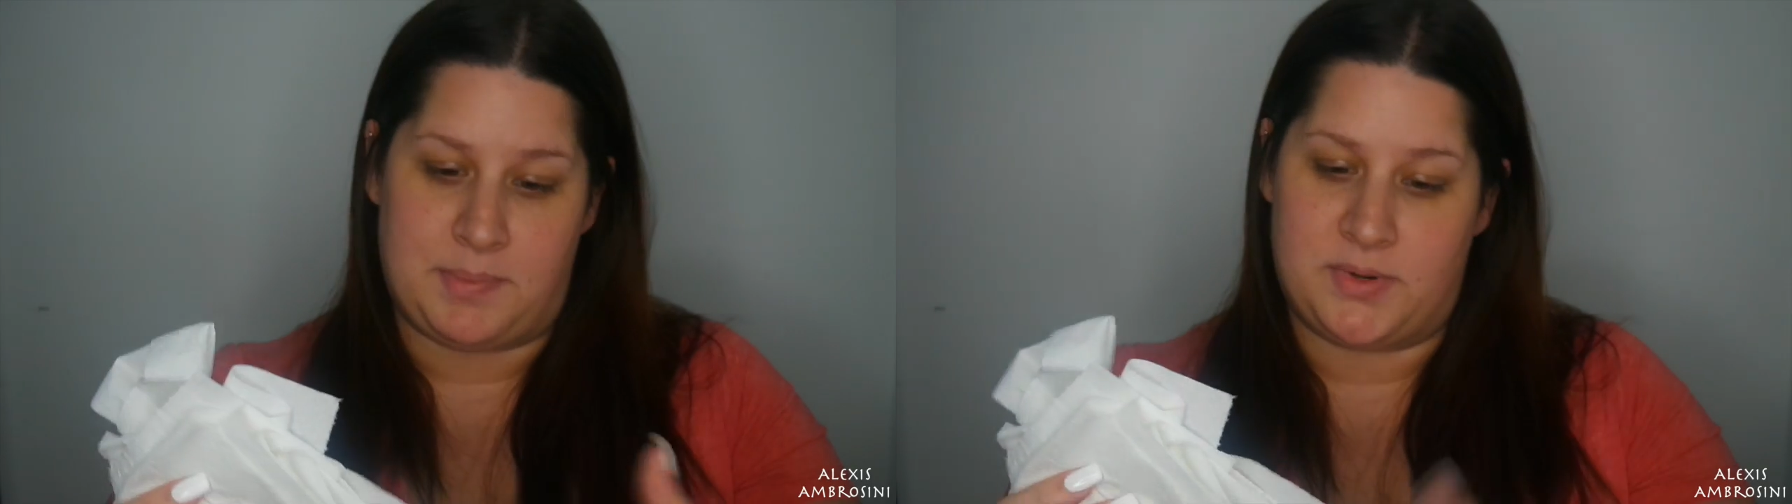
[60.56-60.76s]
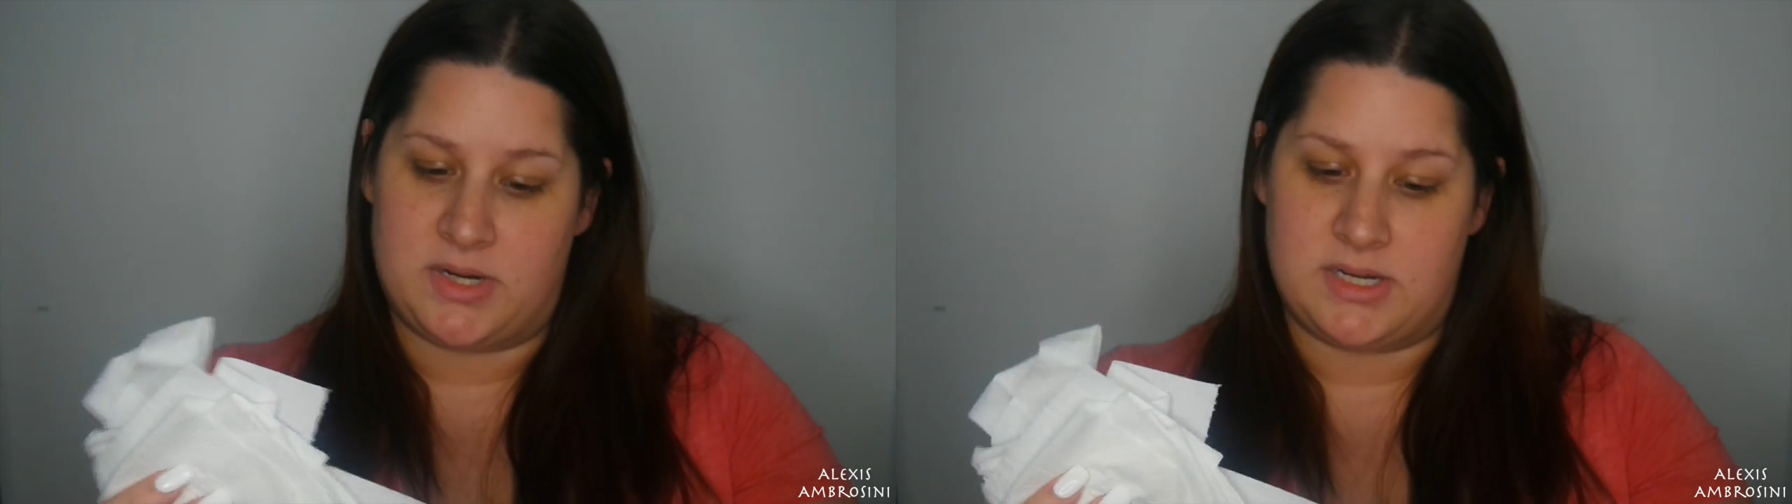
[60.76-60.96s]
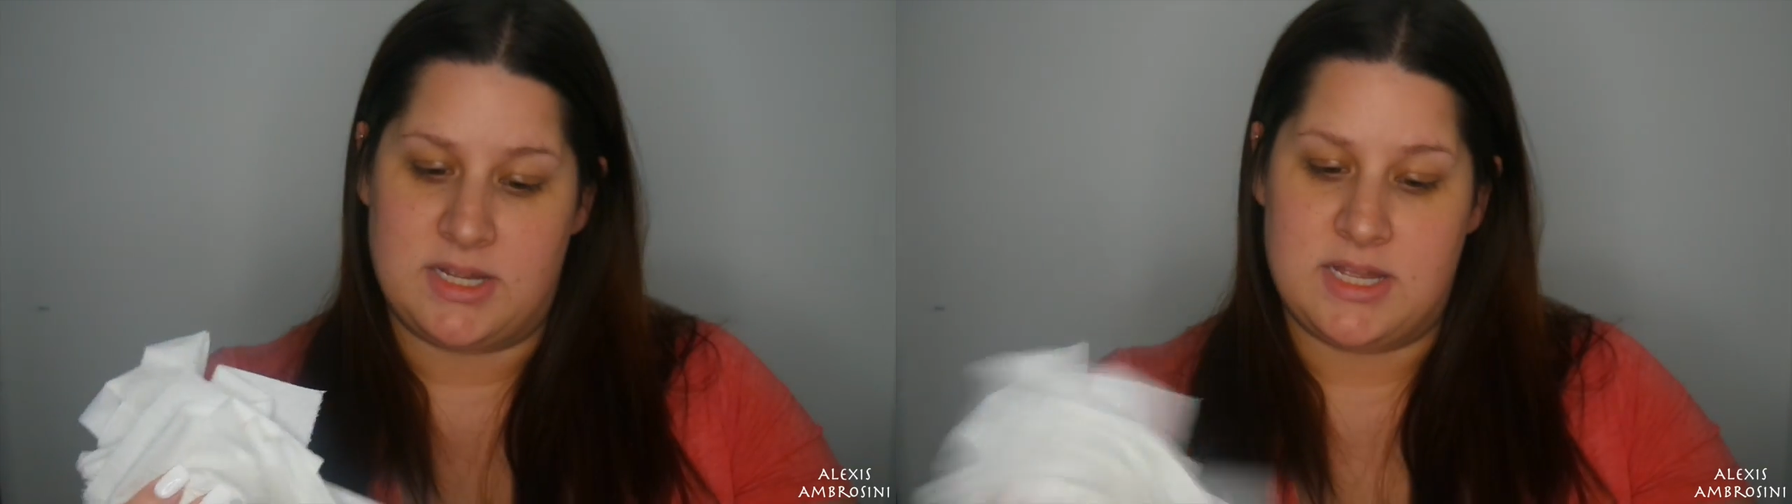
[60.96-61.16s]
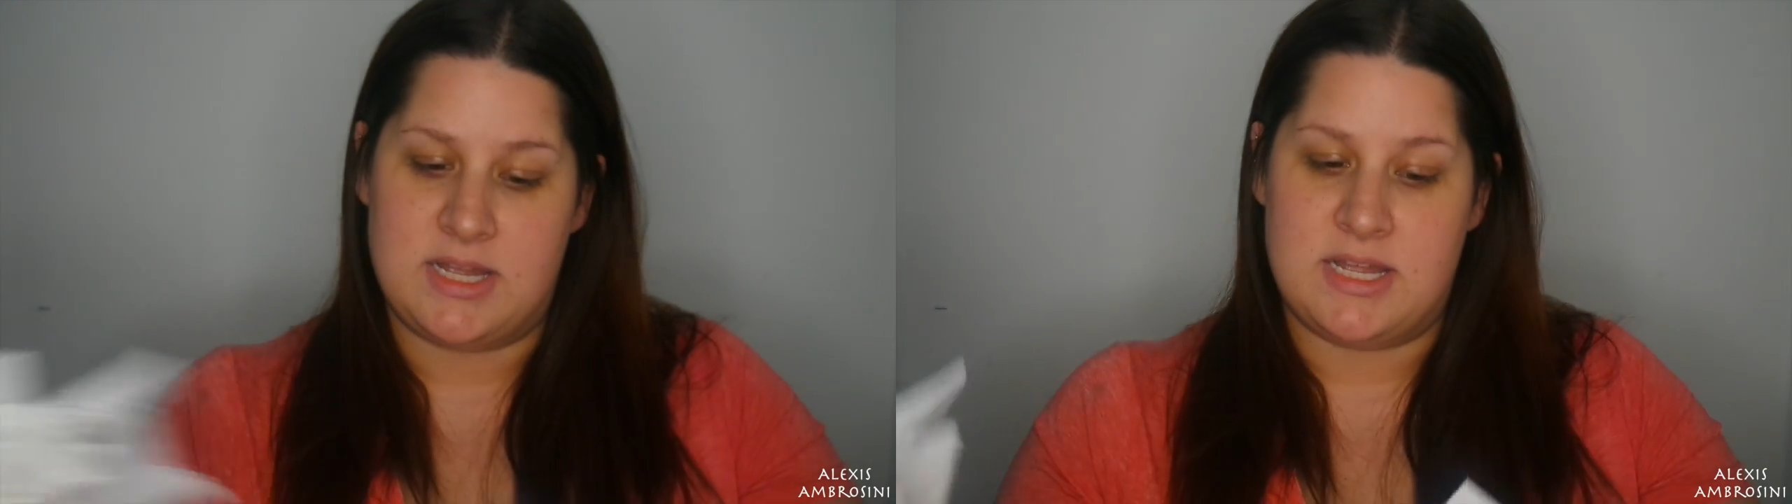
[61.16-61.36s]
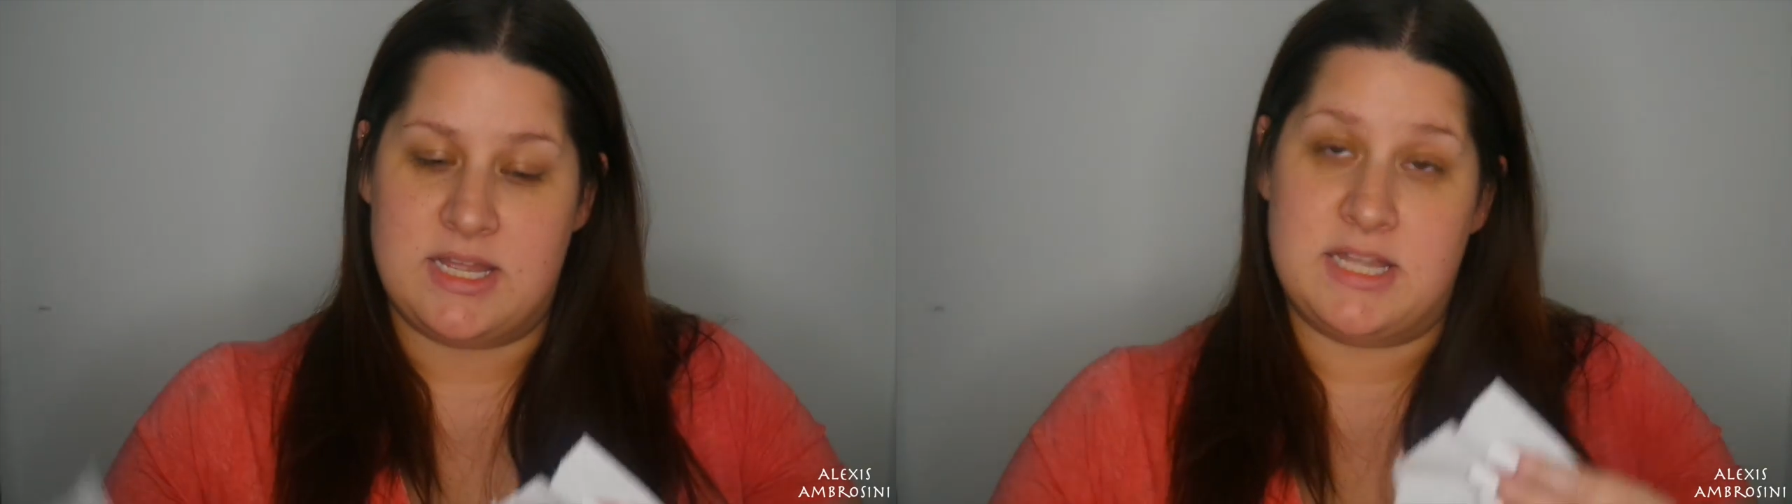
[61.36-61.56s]
paper
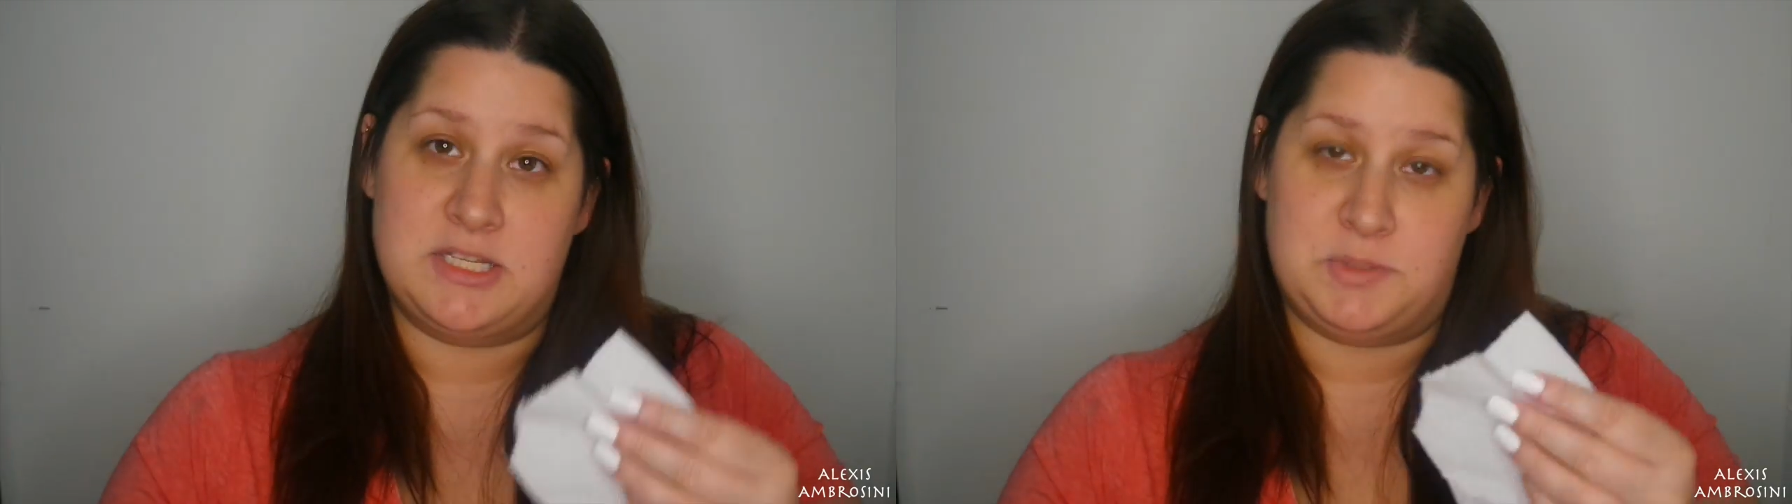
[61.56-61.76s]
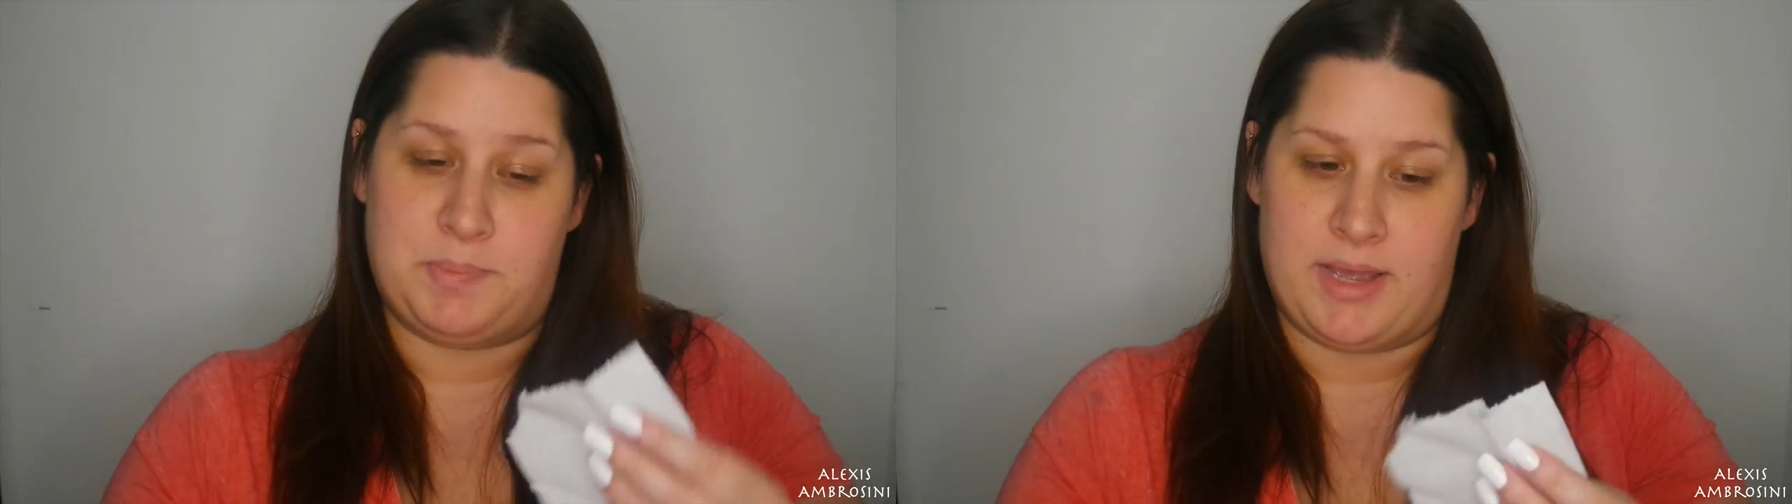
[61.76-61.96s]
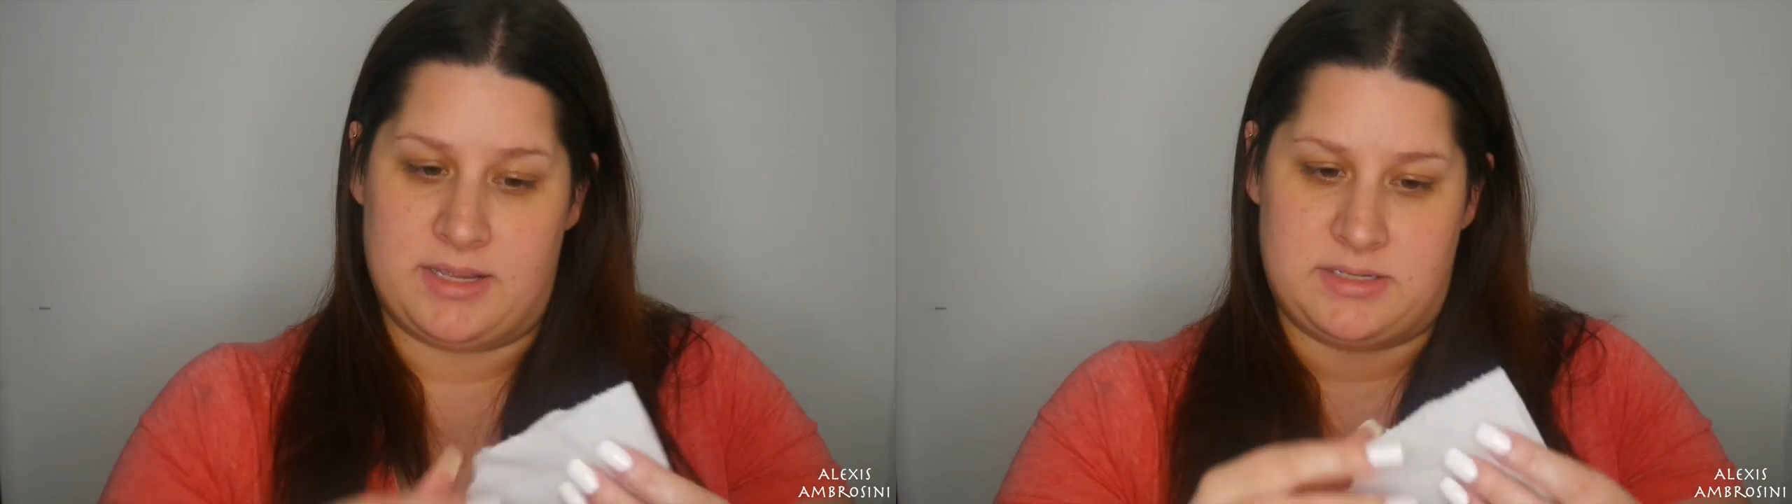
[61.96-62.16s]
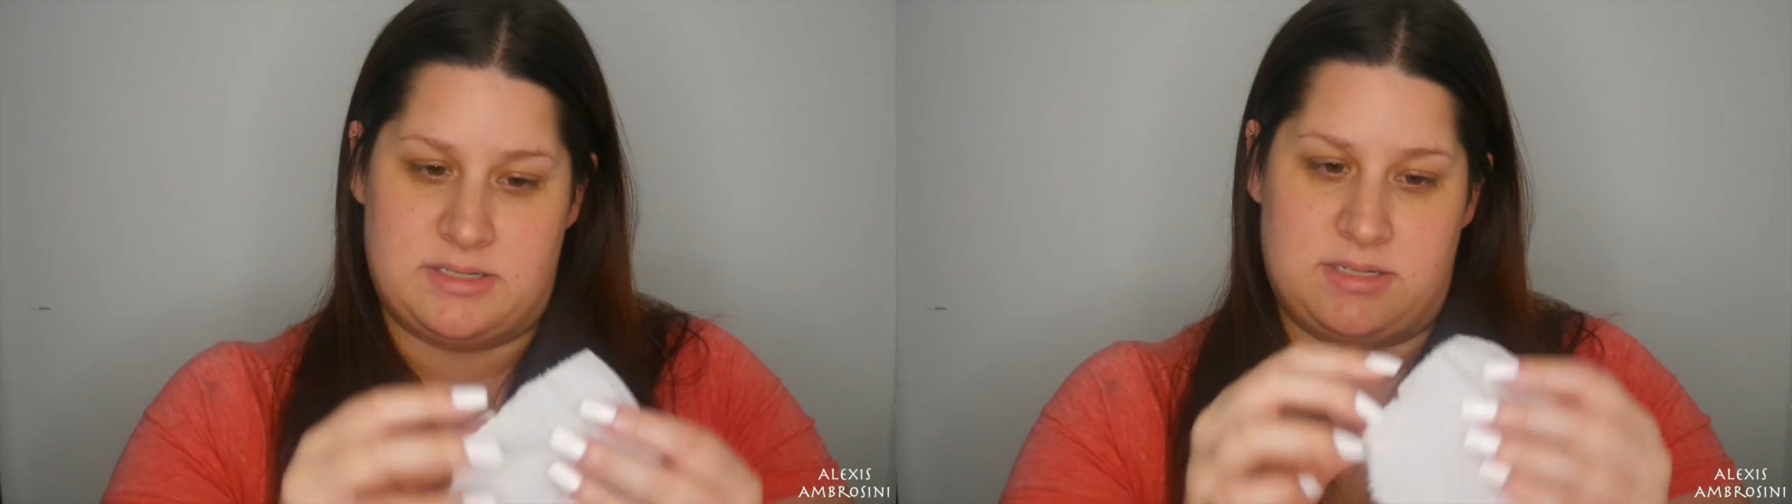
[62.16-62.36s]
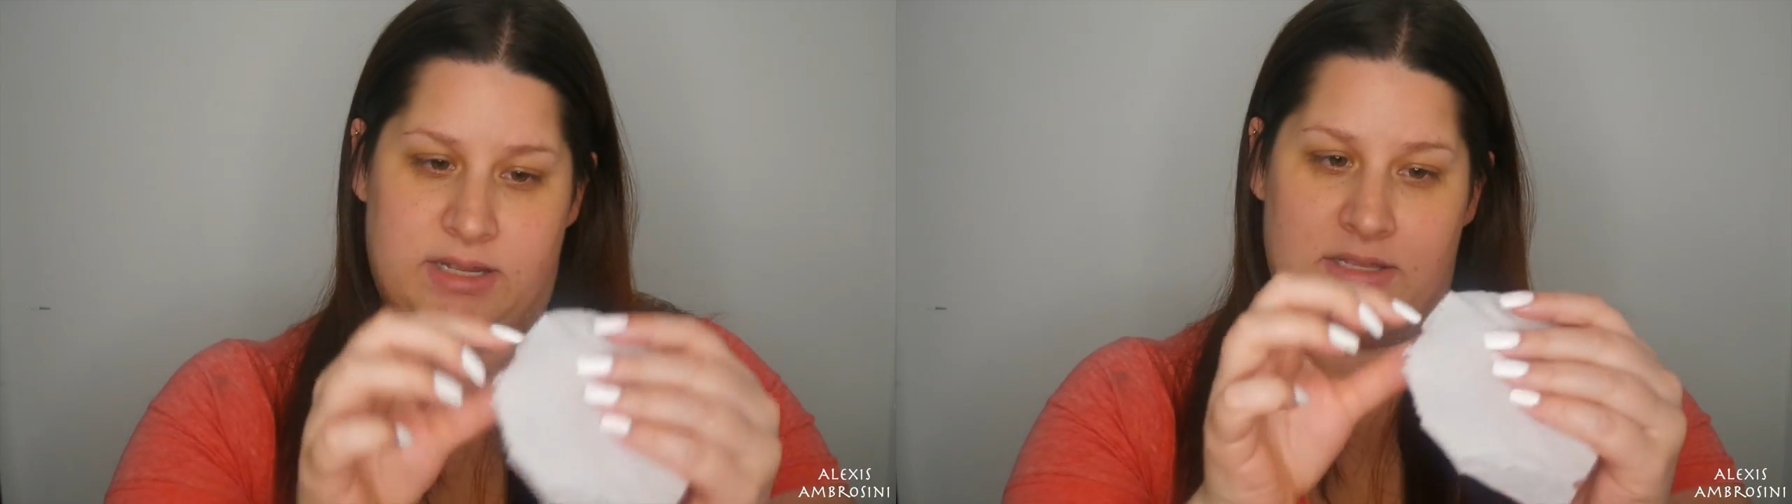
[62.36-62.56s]
is best,